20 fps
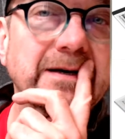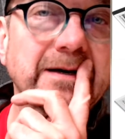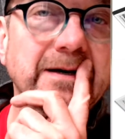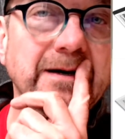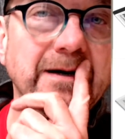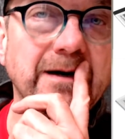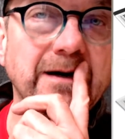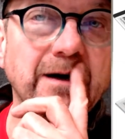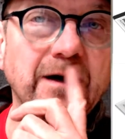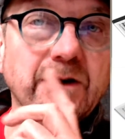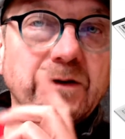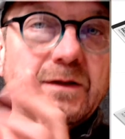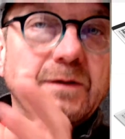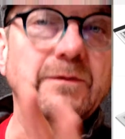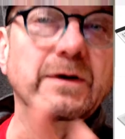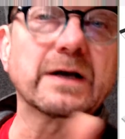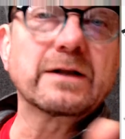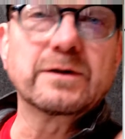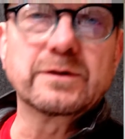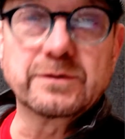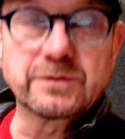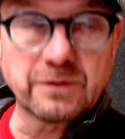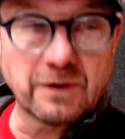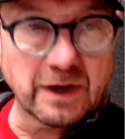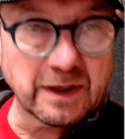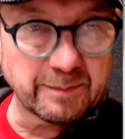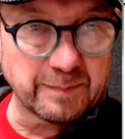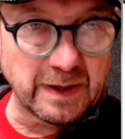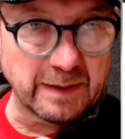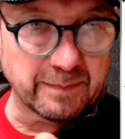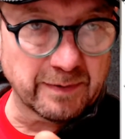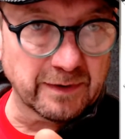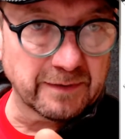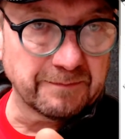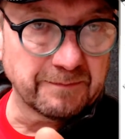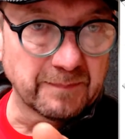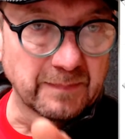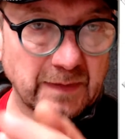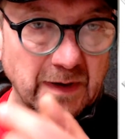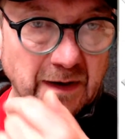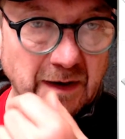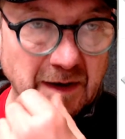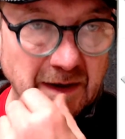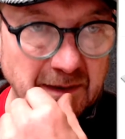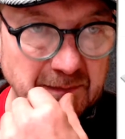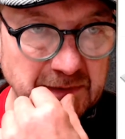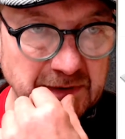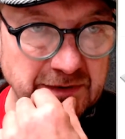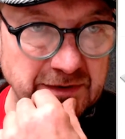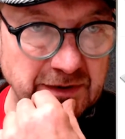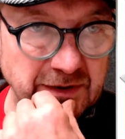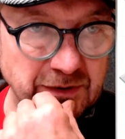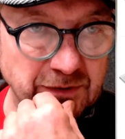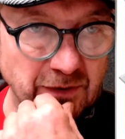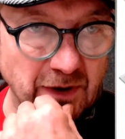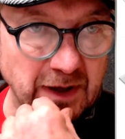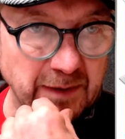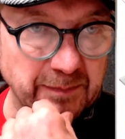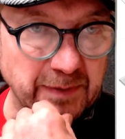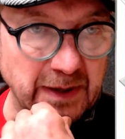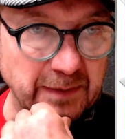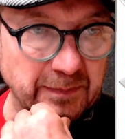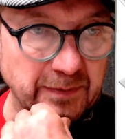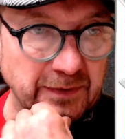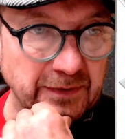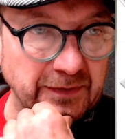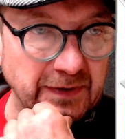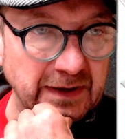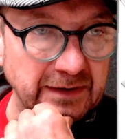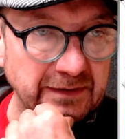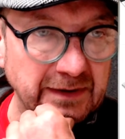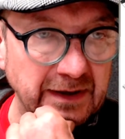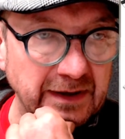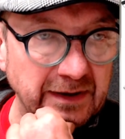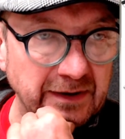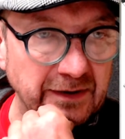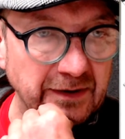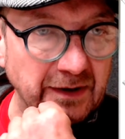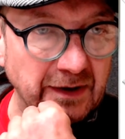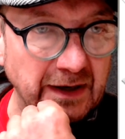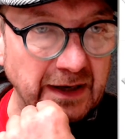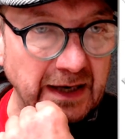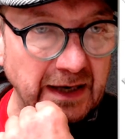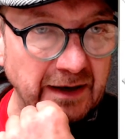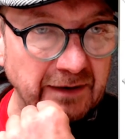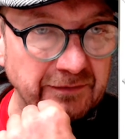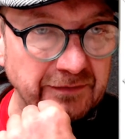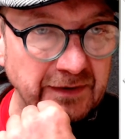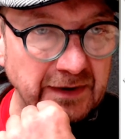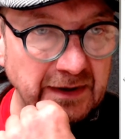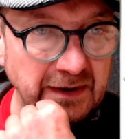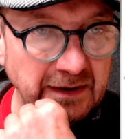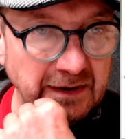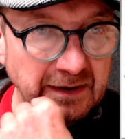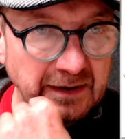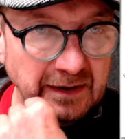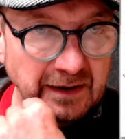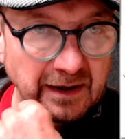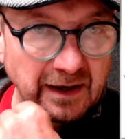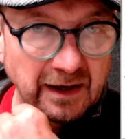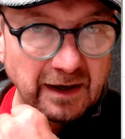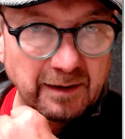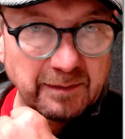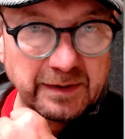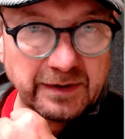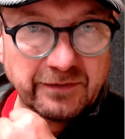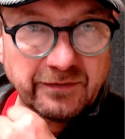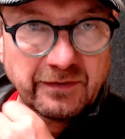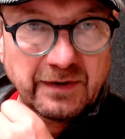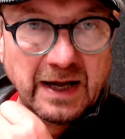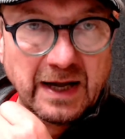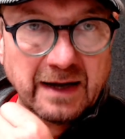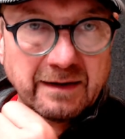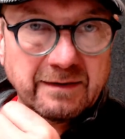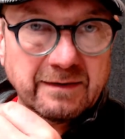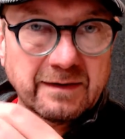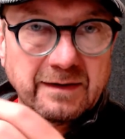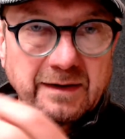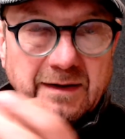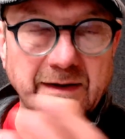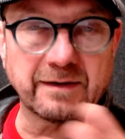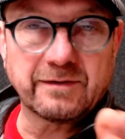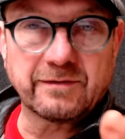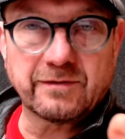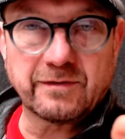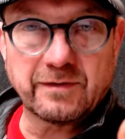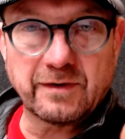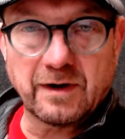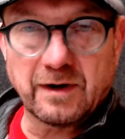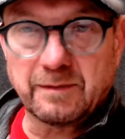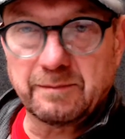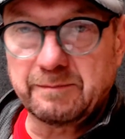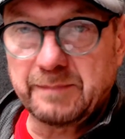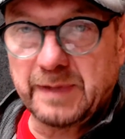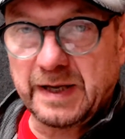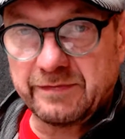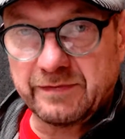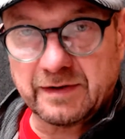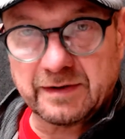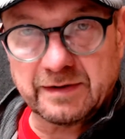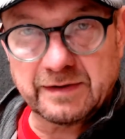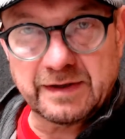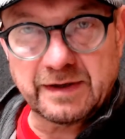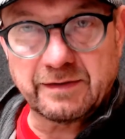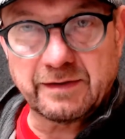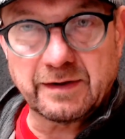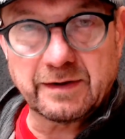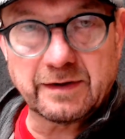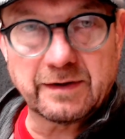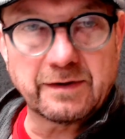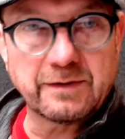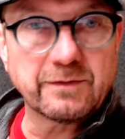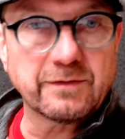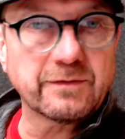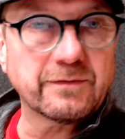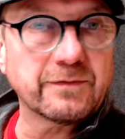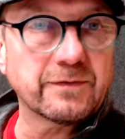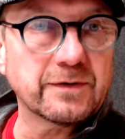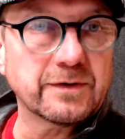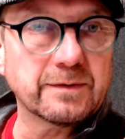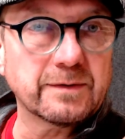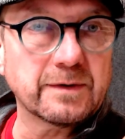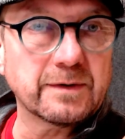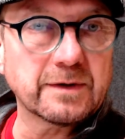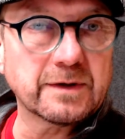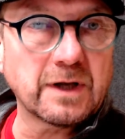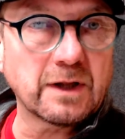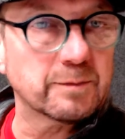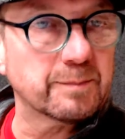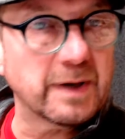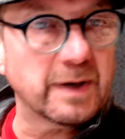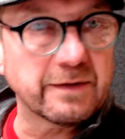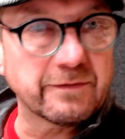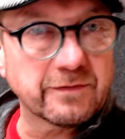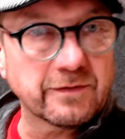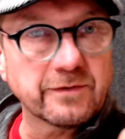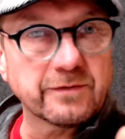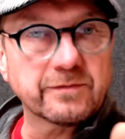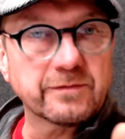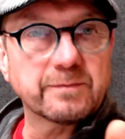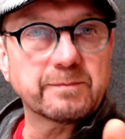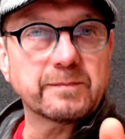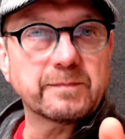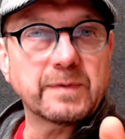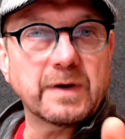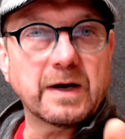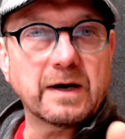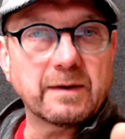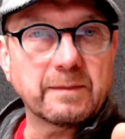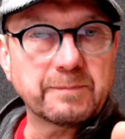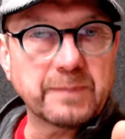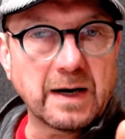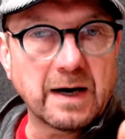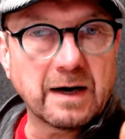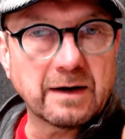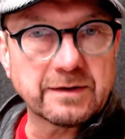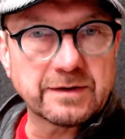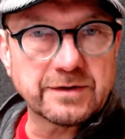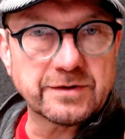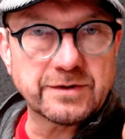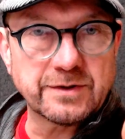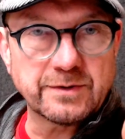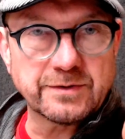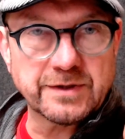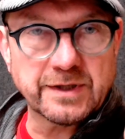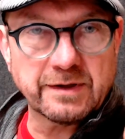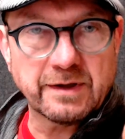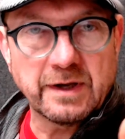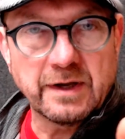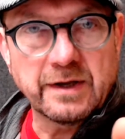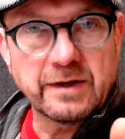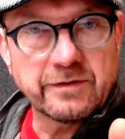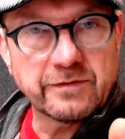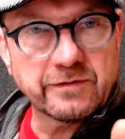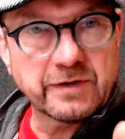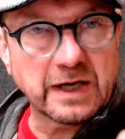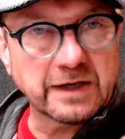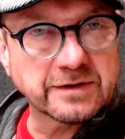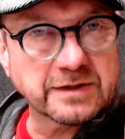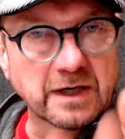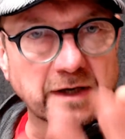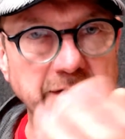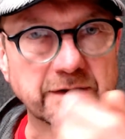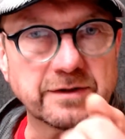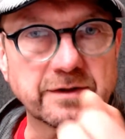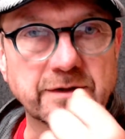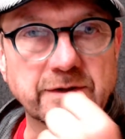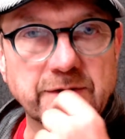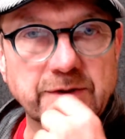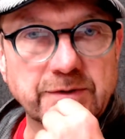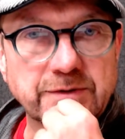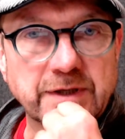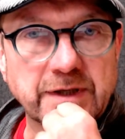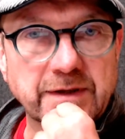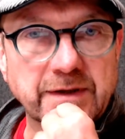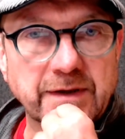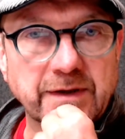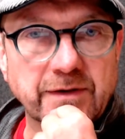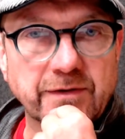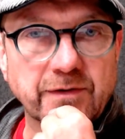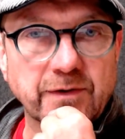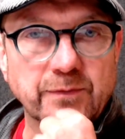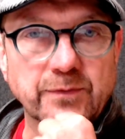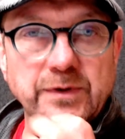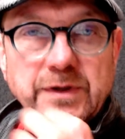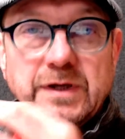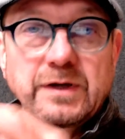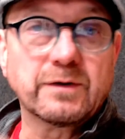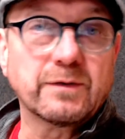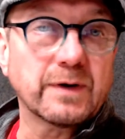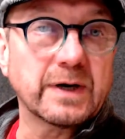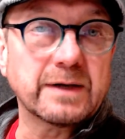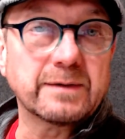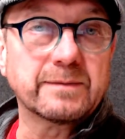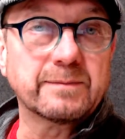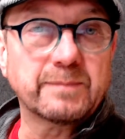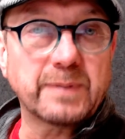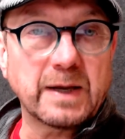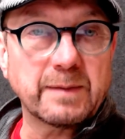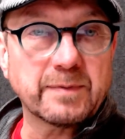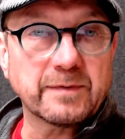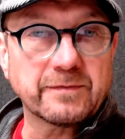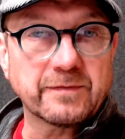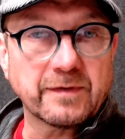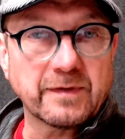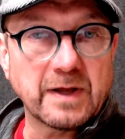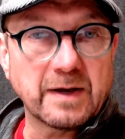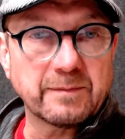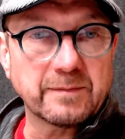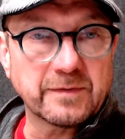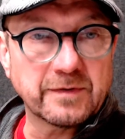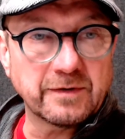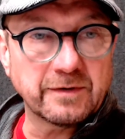regular drawing paper. This is a drawing paper that they have. It's basically they're used for color pencils. Artists use it, sketch artists use it, and it's a really great paper for them too.